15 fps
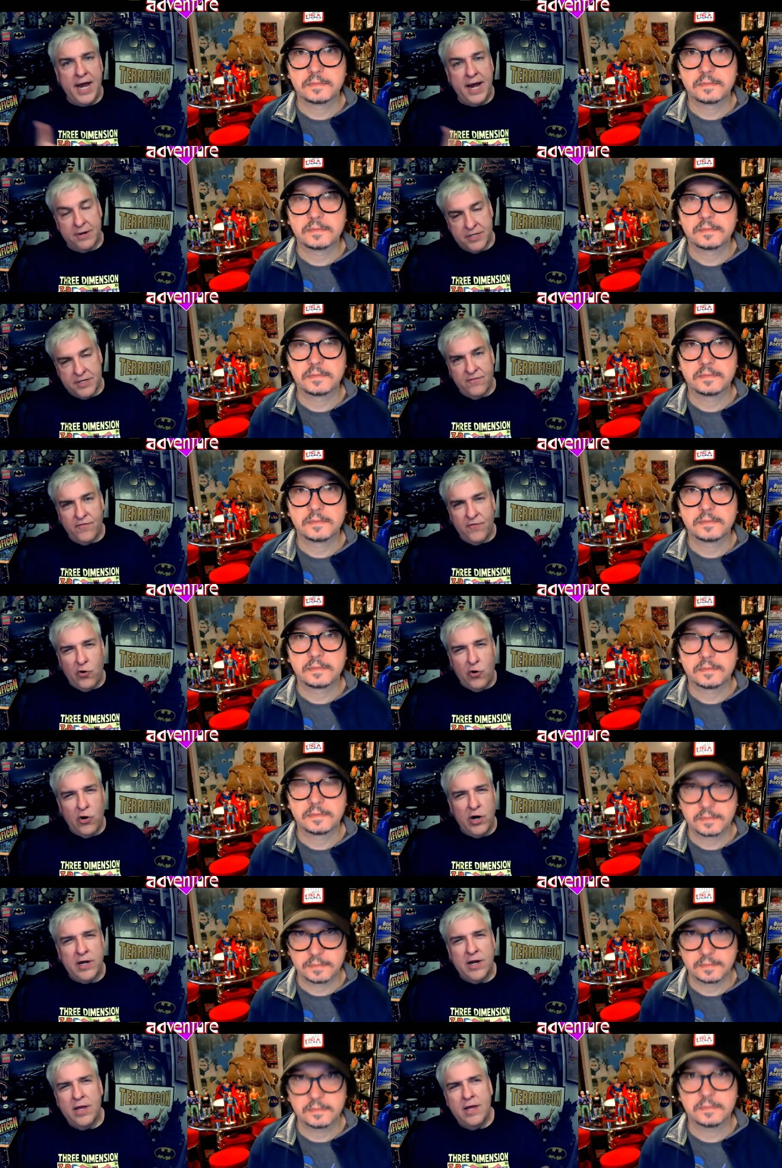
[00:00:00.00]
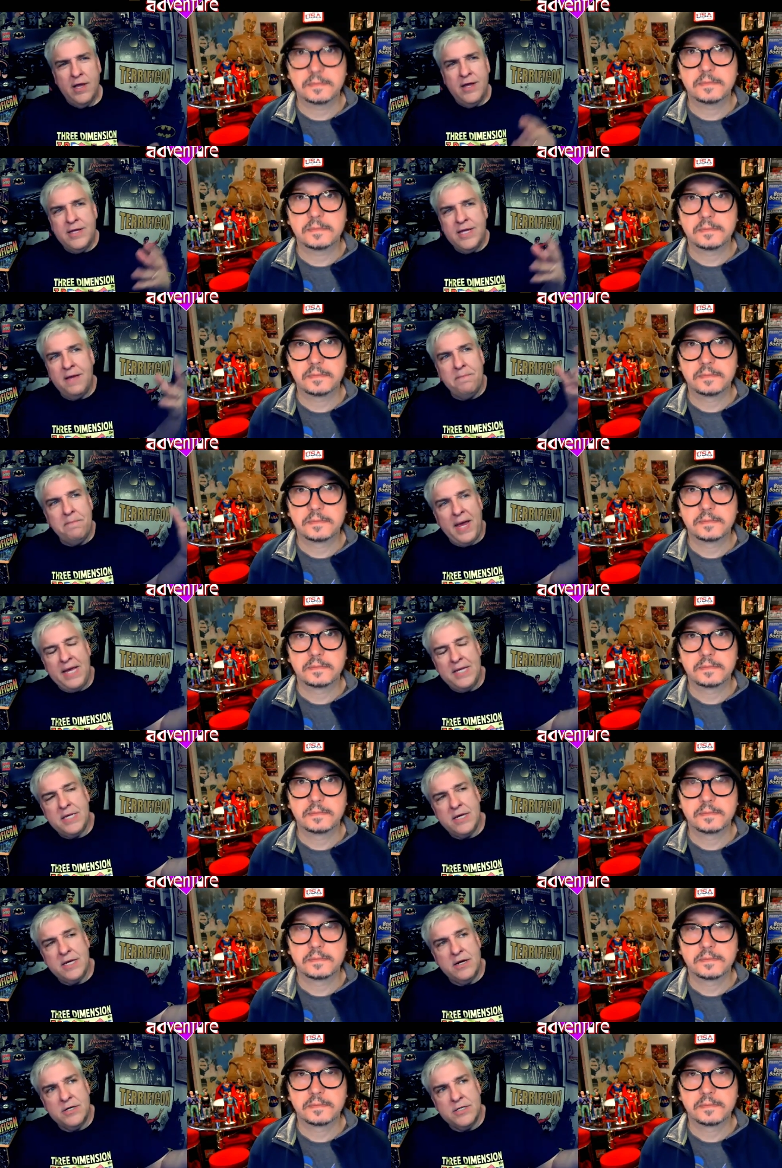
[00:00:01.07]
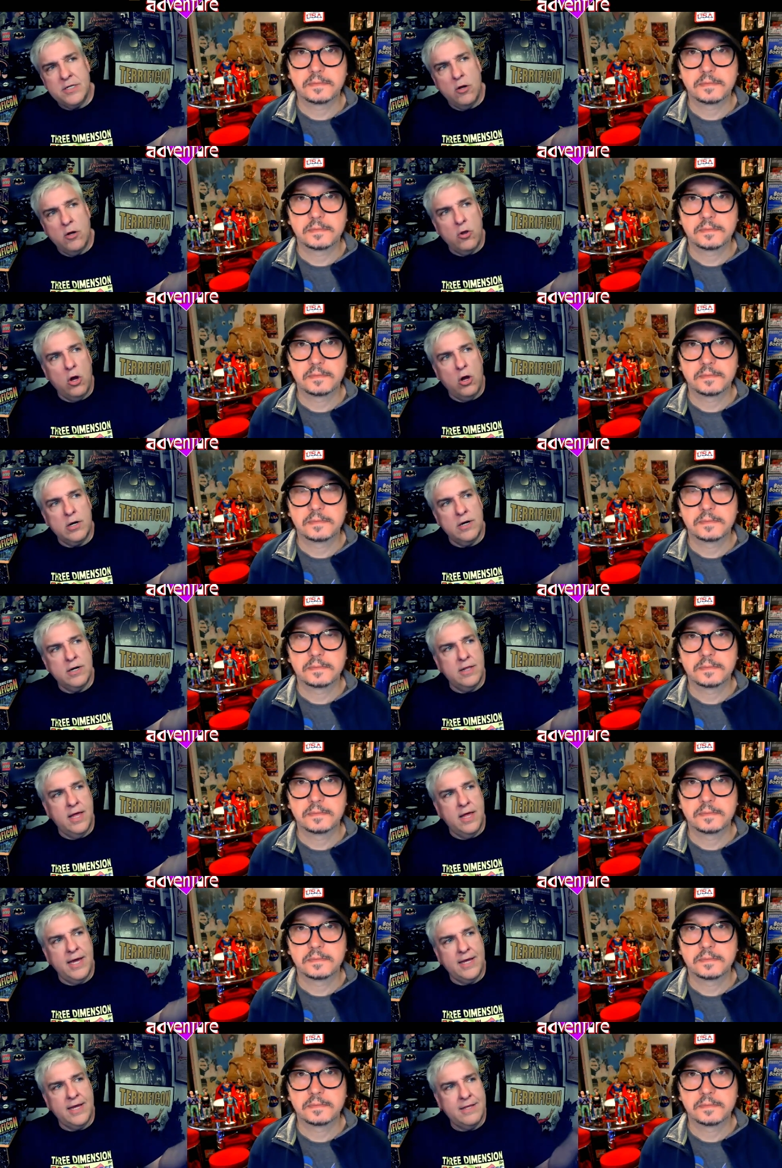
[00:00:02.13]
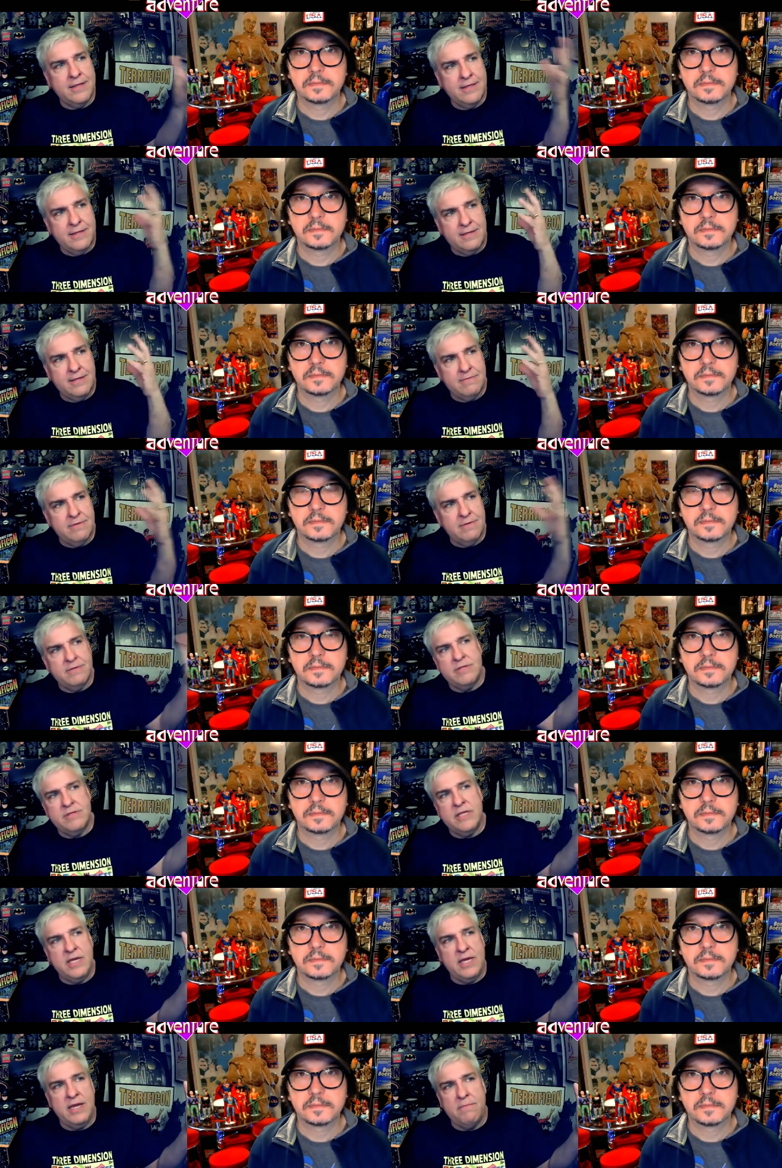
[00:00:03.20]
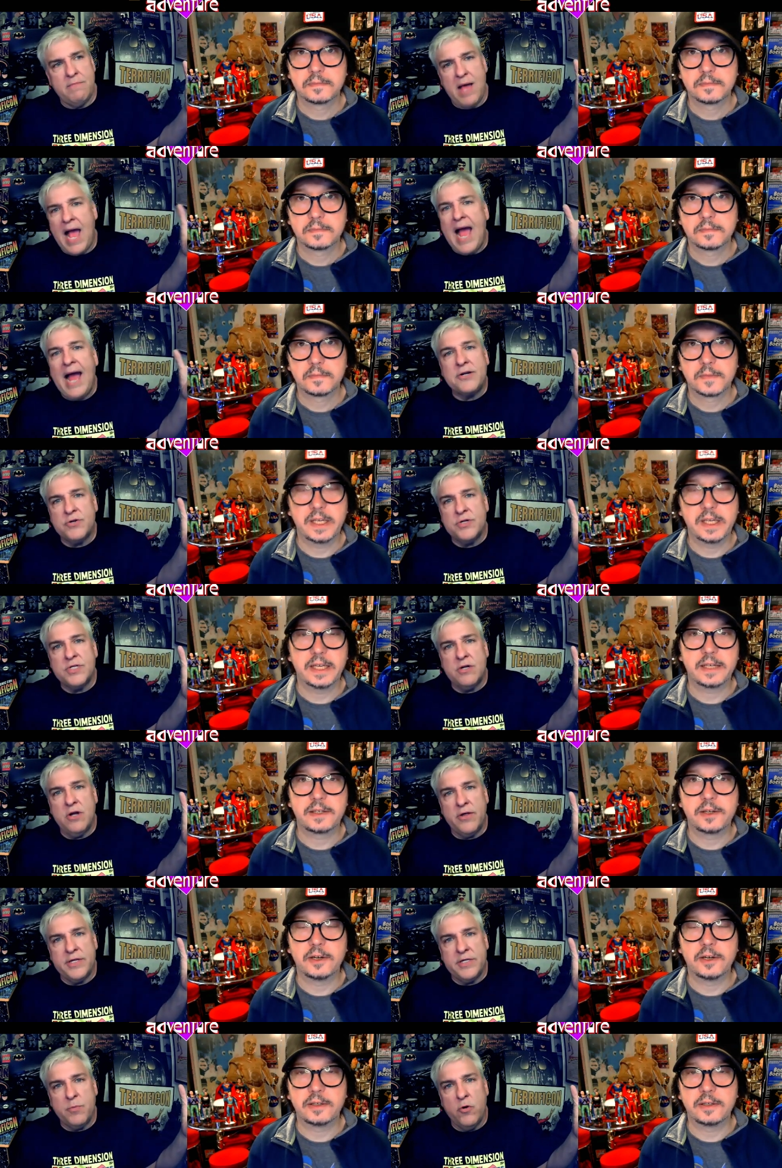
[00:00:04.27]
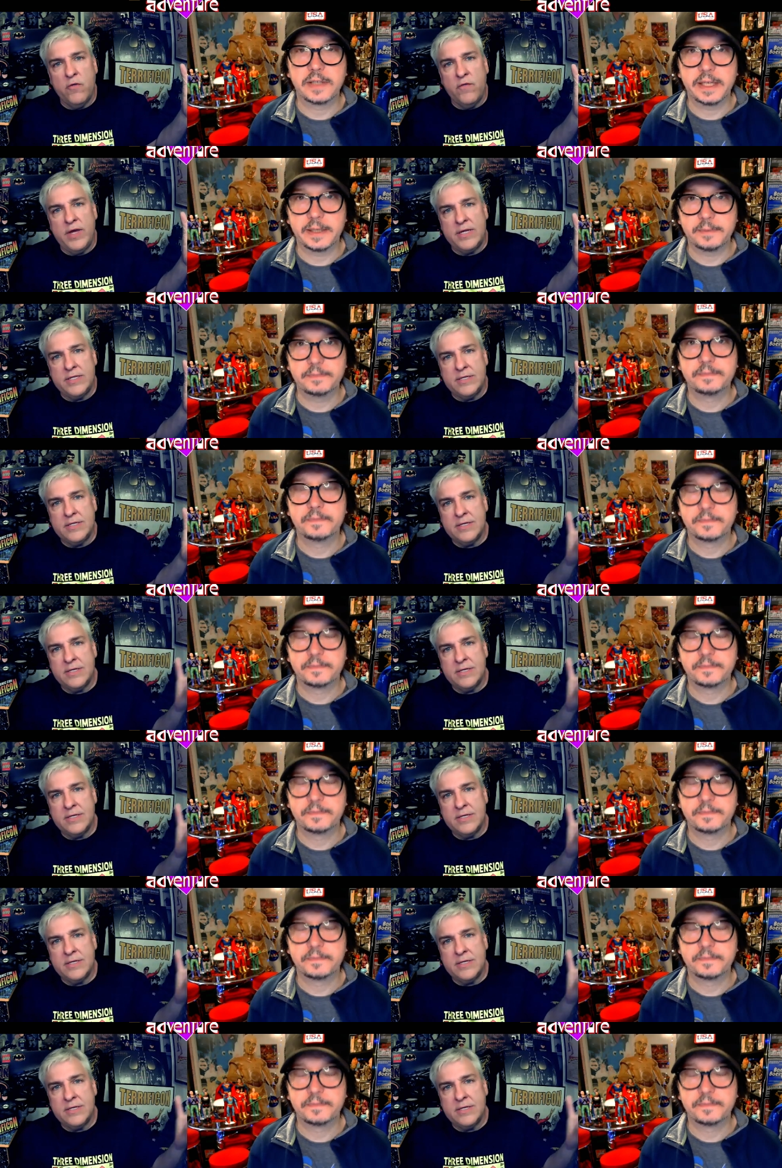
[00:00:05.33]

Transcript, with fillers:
Speaker 1: Harrison Ford. Mm-hmm. Kim Basinger is no longer like the, the, the actress the in all girl, these movies.